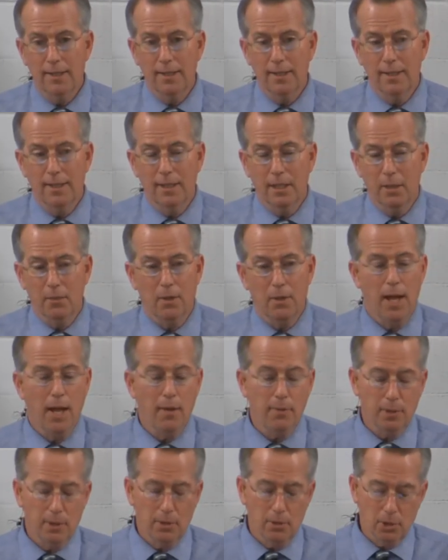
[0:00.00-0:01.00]
And if you
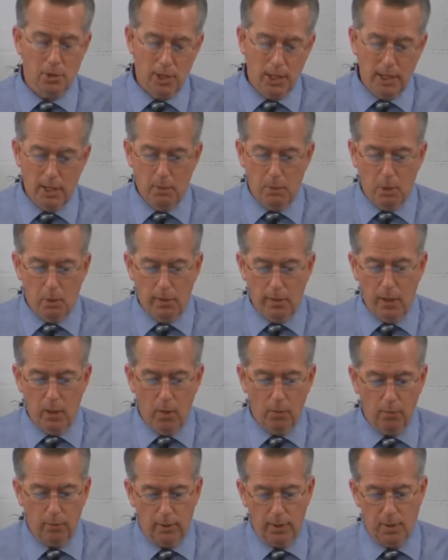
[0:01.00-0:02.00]
haven't seen the movie,
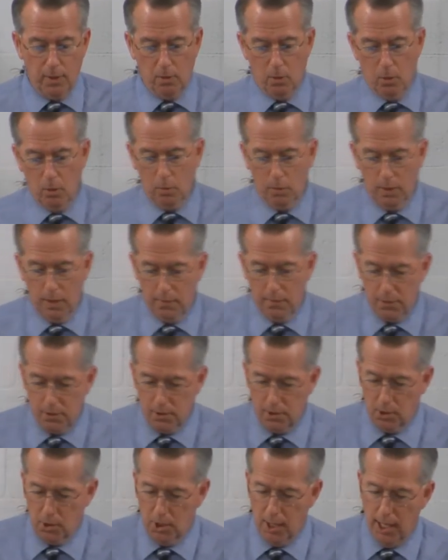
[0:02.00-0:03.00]
hopefully the Lord will give us
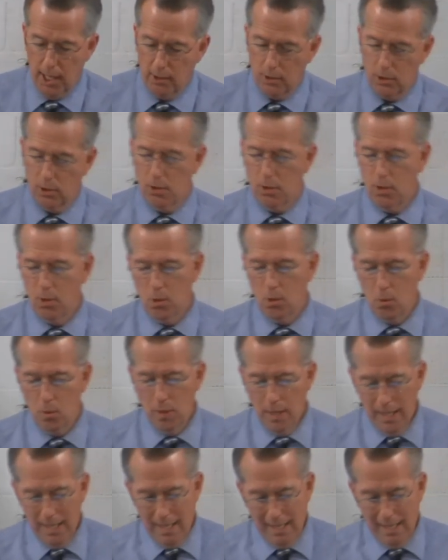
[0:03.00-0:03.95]
the chance to